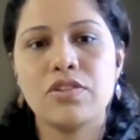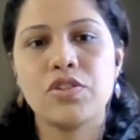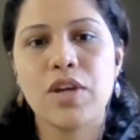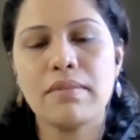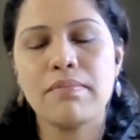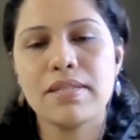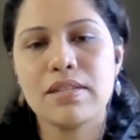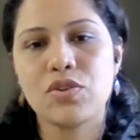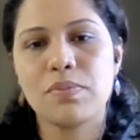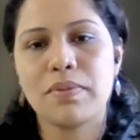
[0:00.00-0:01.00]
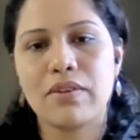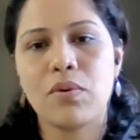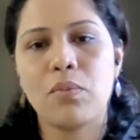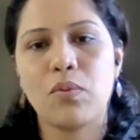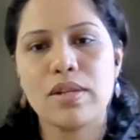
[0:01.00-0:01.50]
chat messenger
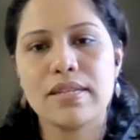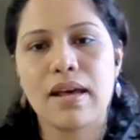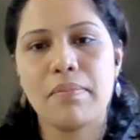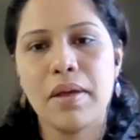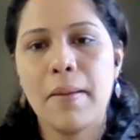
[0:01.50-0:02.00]
platform WhatsApp